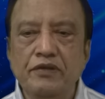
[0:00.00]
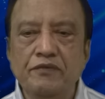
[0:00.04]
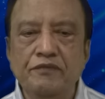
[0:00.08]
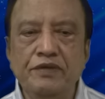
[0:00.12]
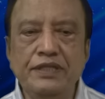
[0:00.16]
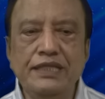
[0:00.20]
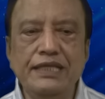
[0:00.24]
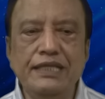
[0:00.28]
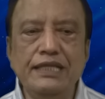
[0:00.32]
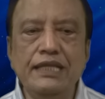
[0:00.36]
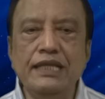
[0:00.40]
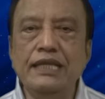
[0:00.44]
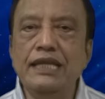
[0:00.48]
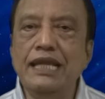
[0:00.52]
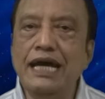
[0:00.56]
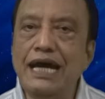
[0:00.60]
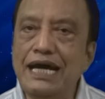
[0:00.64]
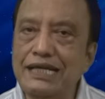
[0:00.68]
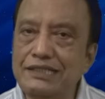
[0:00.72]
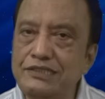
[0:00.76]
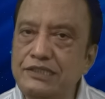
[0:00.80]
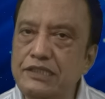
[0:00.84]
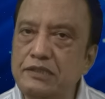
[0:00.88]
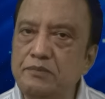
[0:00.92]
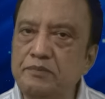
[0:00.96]
within a
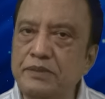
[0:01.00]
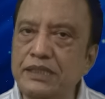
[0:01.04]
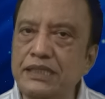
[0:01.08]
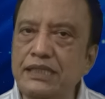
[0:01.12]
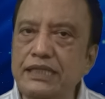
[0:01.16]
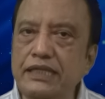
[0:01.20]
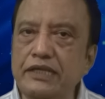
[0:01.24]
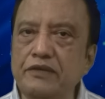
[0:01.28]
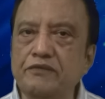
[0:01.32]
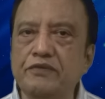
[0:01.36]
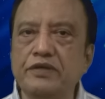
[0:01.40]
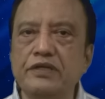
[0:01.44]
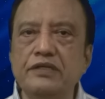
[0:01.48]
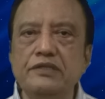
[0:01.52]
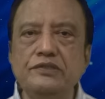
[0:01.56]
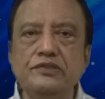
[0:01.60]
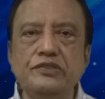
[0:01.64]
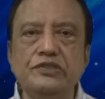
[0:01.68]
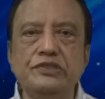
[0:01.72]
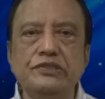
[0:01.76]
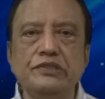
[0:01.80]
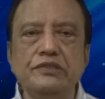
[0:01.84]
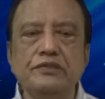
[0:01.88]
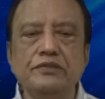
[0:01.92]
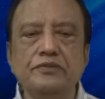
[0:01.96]
larger
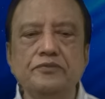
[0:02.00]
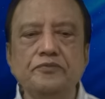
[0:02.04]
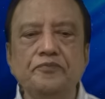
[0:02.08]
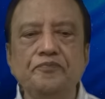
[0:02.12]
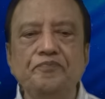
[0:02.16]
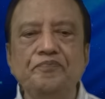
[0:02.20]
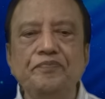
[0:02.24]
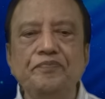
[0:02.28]
multiverse,